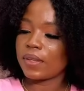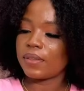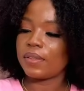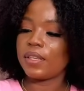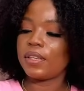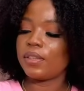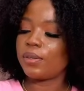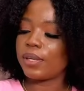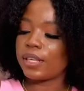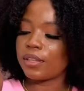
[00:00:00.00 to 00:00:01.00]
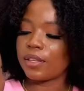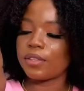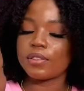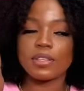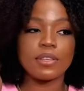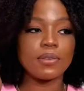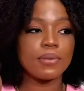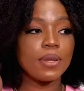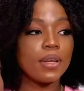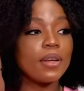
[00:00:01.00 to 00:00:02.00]
They didn't do anything to you.
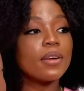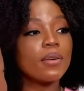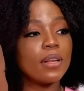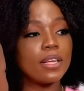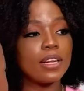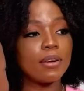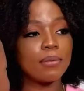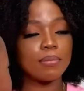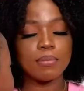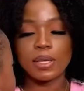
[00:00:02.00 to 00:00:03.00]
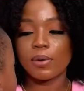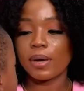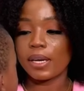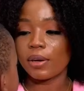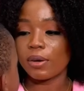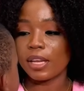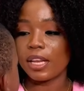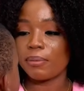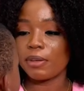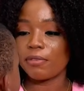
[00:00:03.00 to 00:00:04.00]
Go lay down. Be quiet, okay?
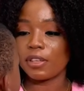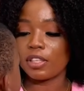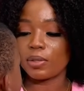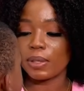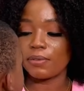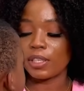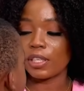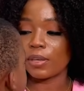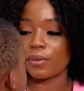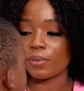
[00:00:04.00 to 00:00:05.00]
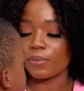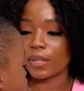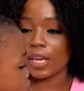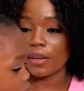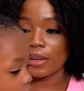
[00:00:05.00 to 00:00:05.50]
Let me finish my video, okay?